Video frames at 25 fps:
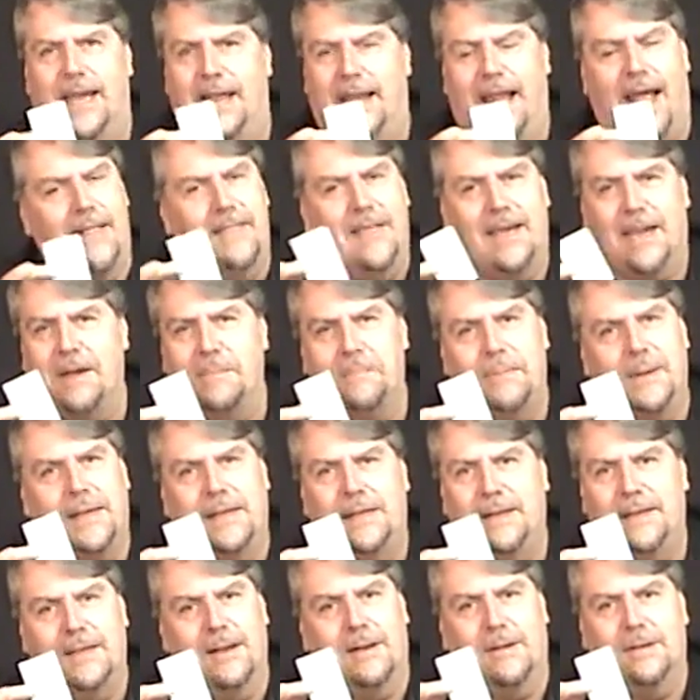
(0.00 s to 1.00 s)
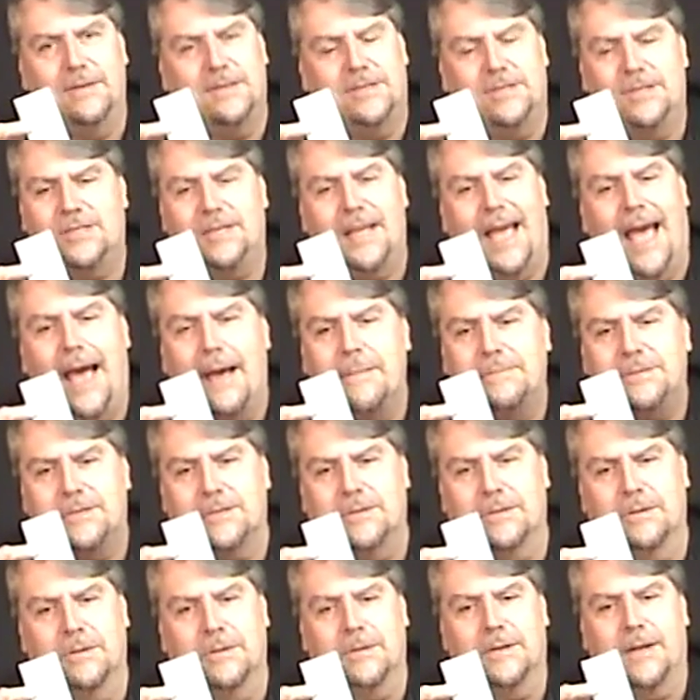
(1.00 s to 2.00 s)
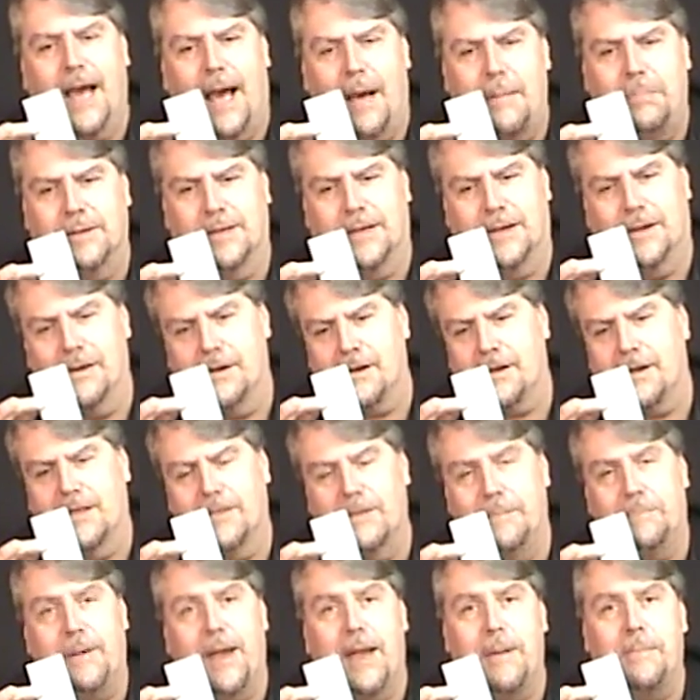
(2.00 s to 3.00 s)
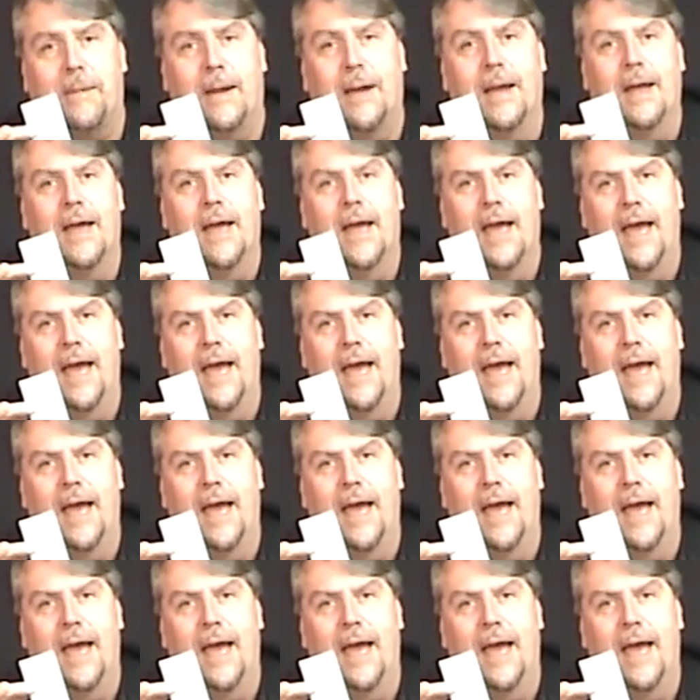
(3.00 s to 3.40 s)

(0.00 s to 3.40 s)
it, and they could be, you know, just absolute gobbledygook on the paper.